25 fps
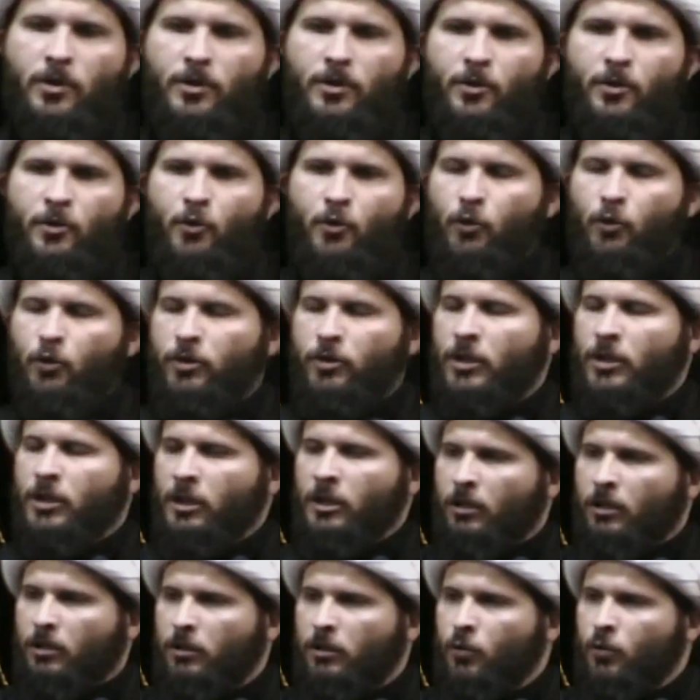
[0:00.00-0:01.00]
You're
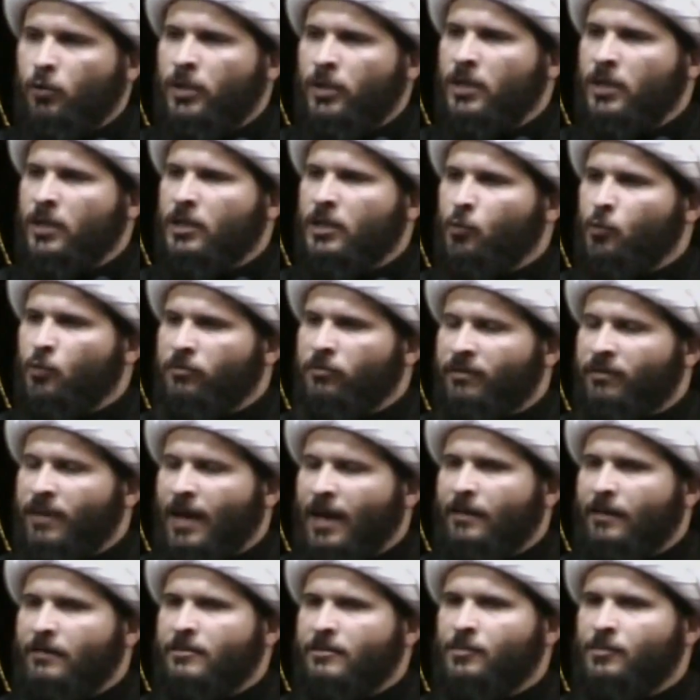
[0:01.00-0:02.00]
concluding that we've
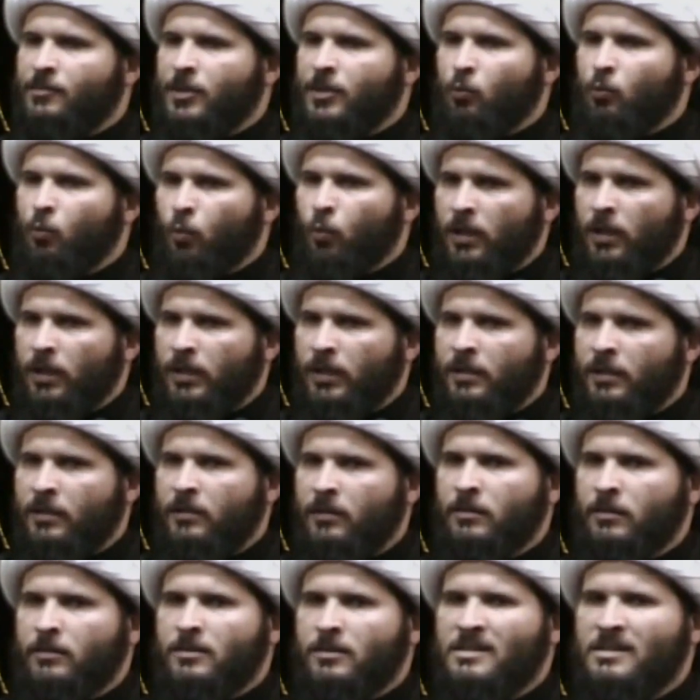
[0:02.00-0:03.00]
got to be
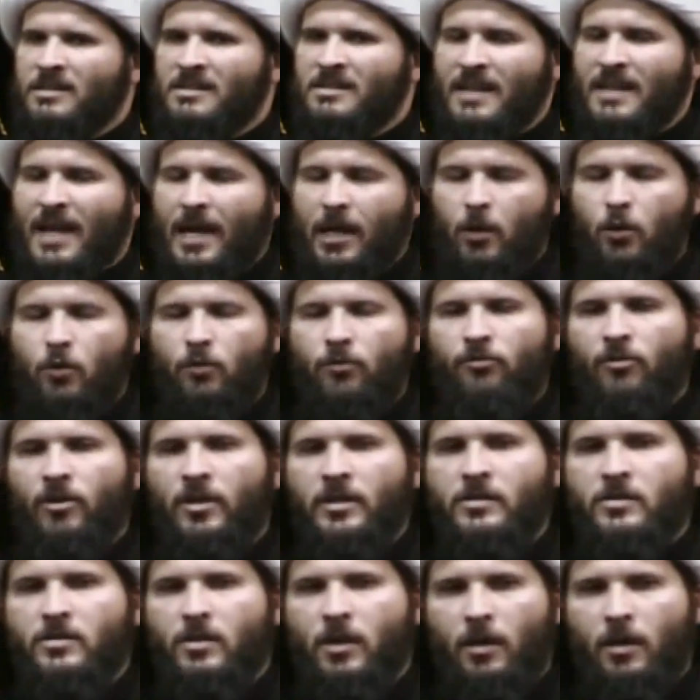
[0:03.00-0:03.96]
willing to sacrifice